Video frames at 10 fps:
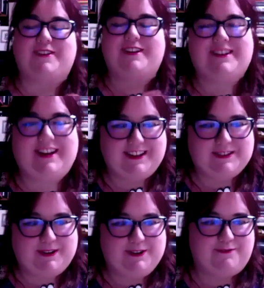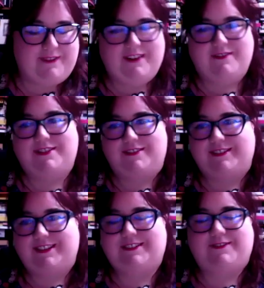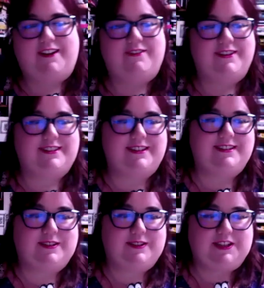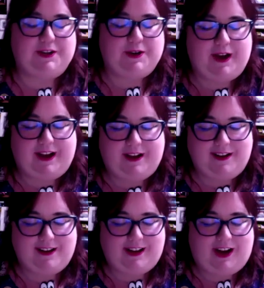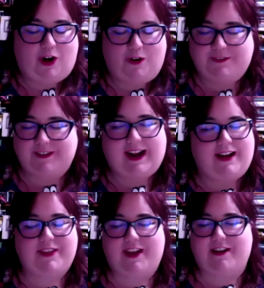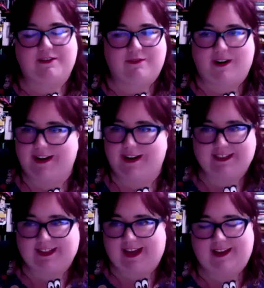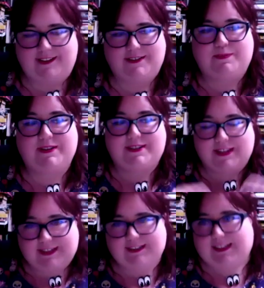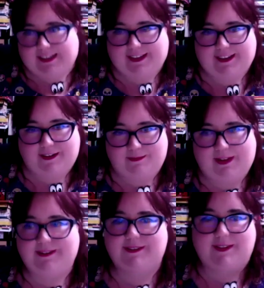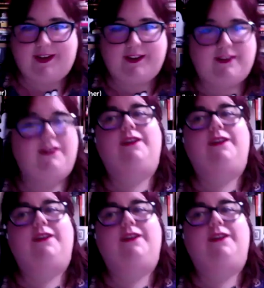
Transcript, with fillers: reason I asked about your favorites, your least favorites, is, you know, often out there in writing land, particularly in places like,